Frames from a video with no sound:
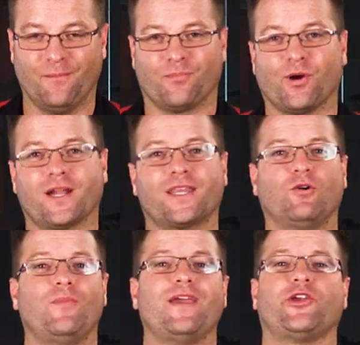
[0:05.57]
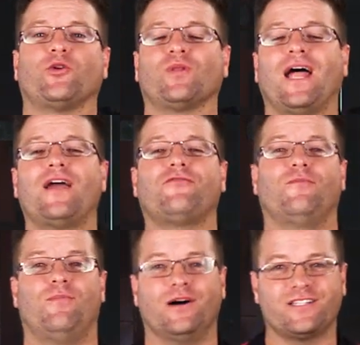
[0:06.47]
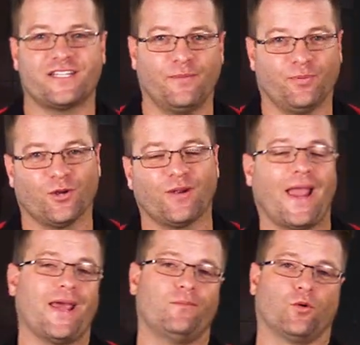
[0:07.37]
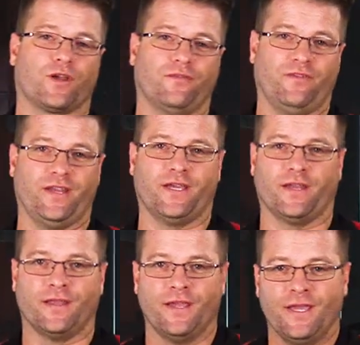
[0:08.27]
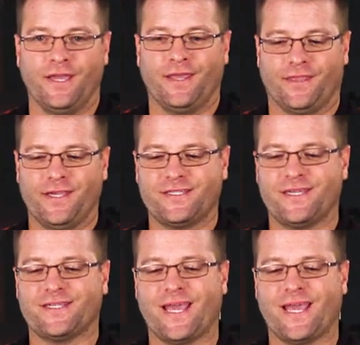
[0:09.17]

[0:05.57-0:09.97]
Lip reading: a product that will make your life much simpler and more convenient. This is